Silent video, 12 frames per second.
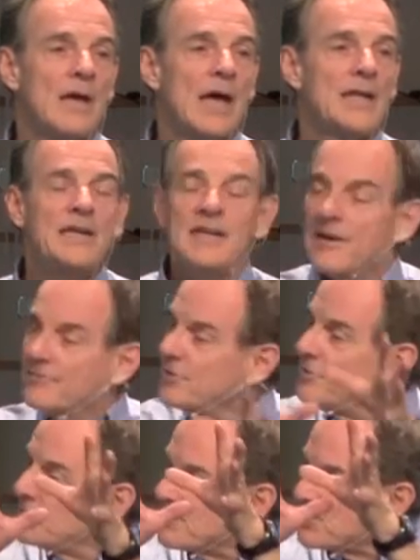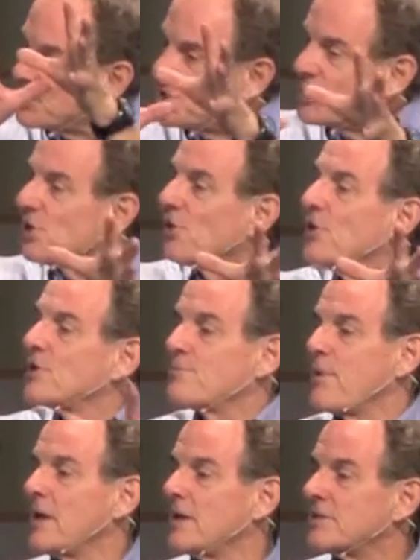And he'd have to do some serious
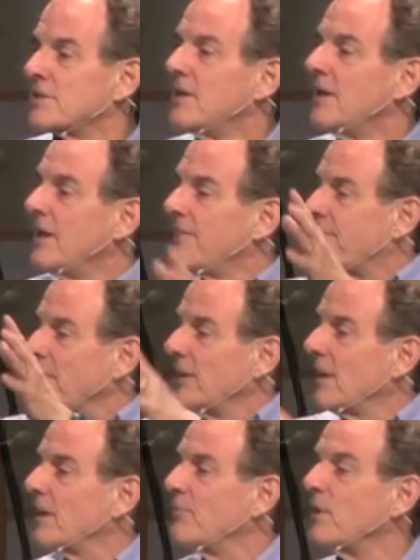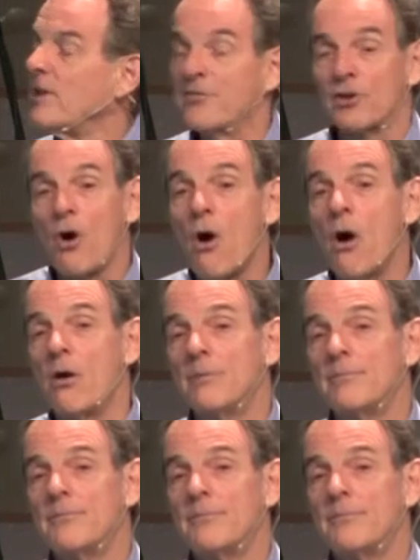penance if they let him live at all.